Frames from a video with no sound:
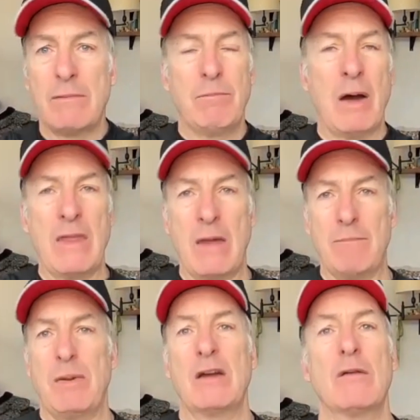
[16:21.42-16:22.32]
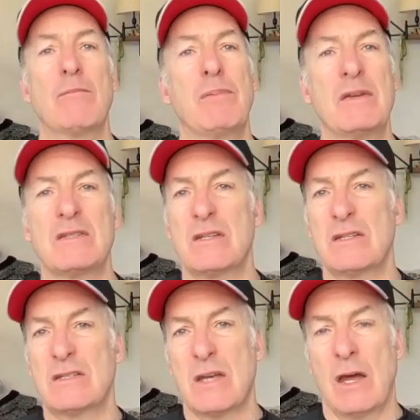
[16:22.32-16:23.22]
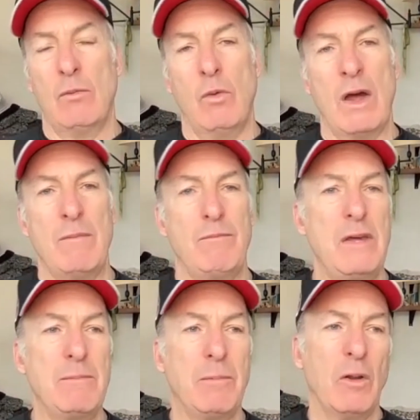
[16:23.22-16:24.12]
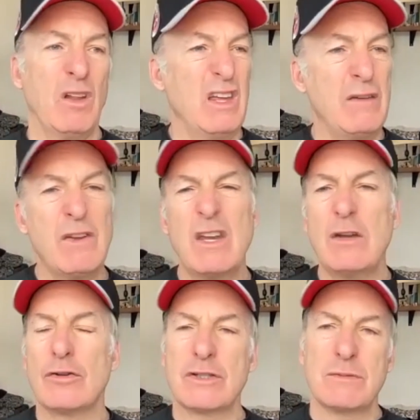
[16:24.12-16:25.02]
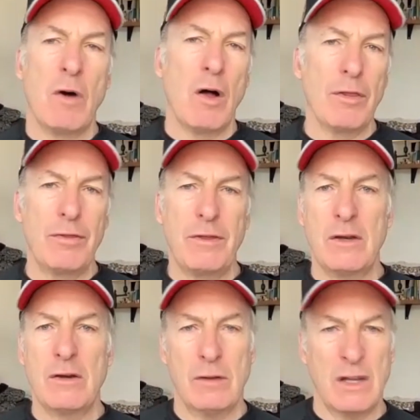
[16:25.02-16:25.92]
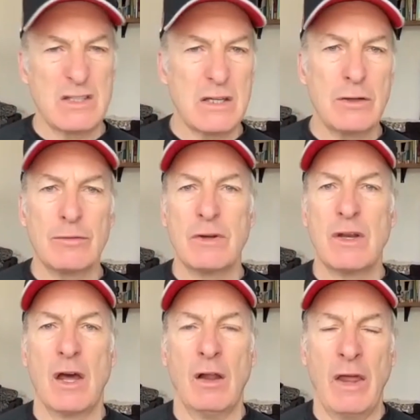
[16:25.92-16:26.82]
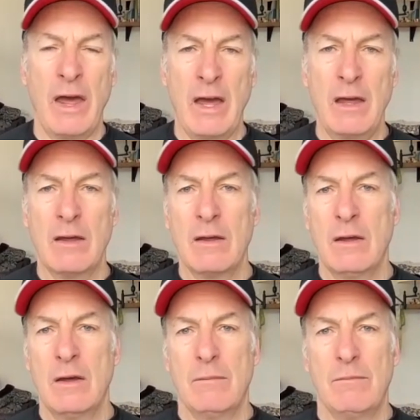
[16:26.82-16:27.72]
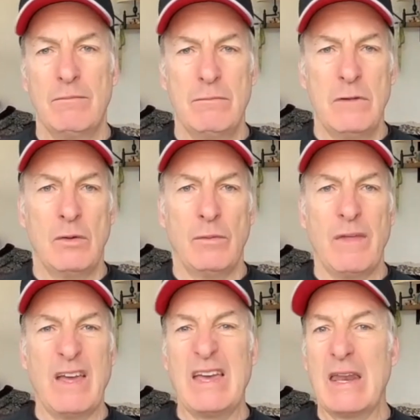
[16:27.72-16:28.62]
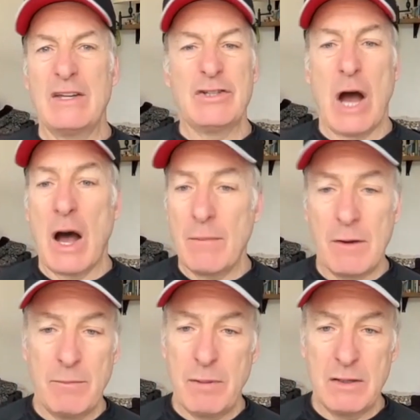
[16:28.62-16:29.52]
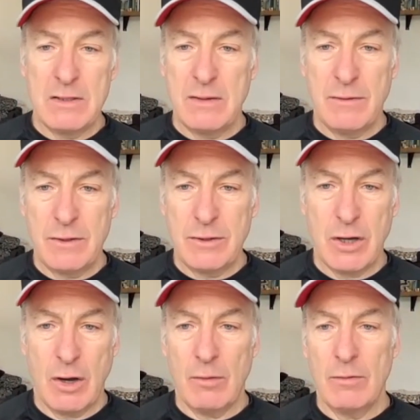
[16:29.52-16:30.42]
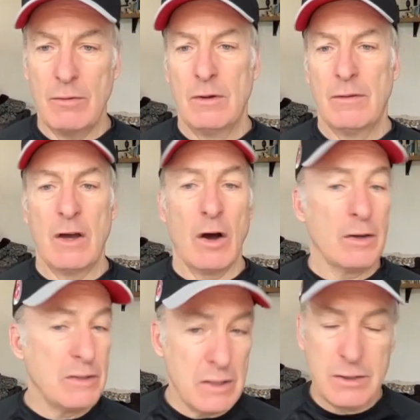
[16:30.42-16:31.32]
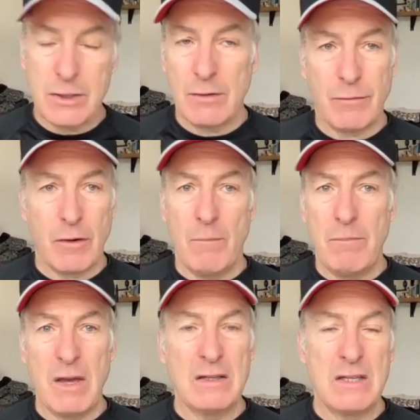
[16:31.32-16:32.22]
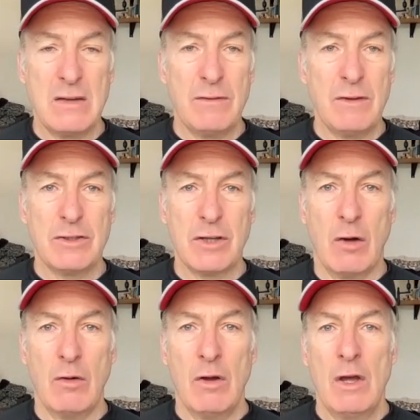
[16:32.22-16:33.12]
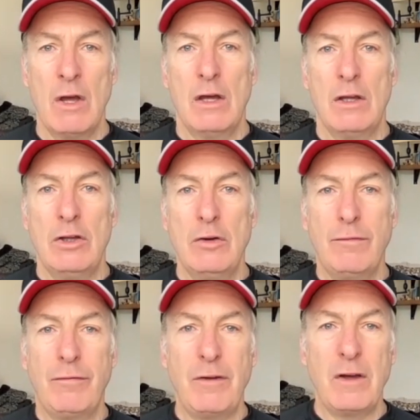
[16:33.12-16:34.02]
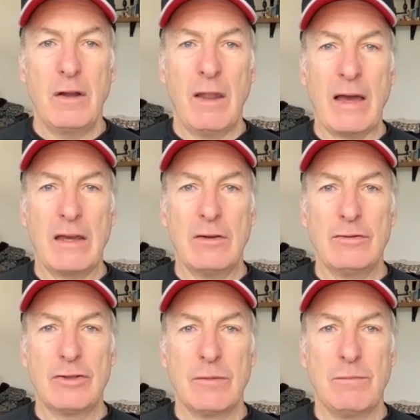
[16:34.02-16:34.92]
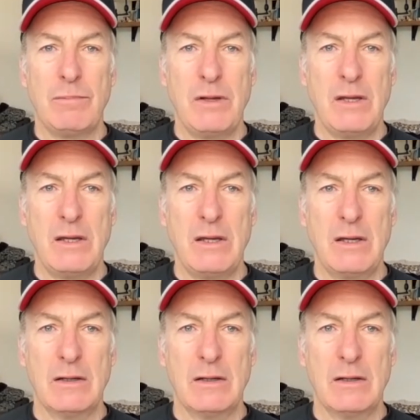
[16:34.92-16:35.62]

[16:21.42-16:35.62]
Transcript: by that bigger business, and when people, even in your small theater, let's say you're in LA, they get a job in a big TV show, they audition for a big TV show, you feel like you should be